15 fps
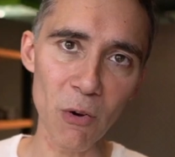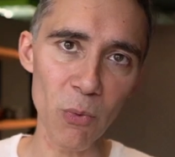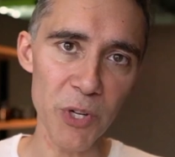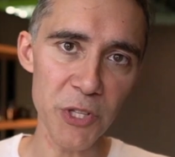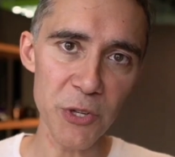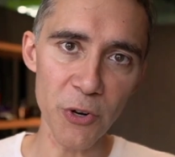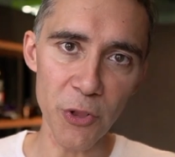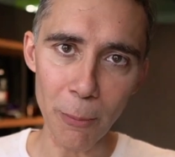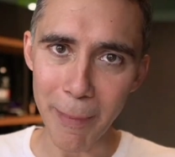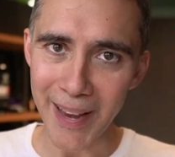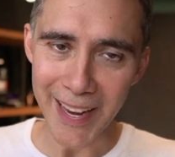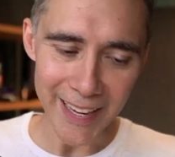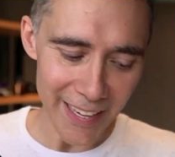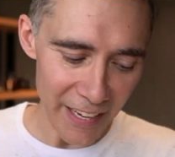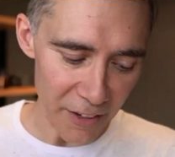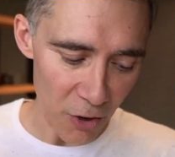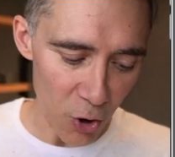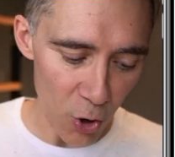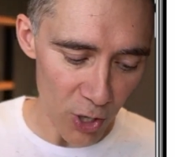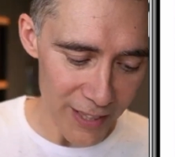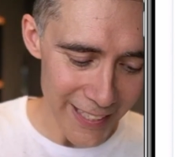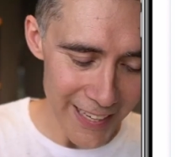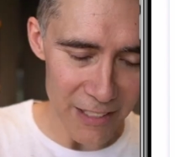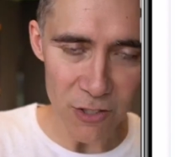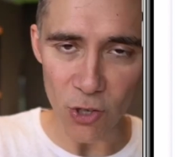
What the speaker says: with your domain and all of that.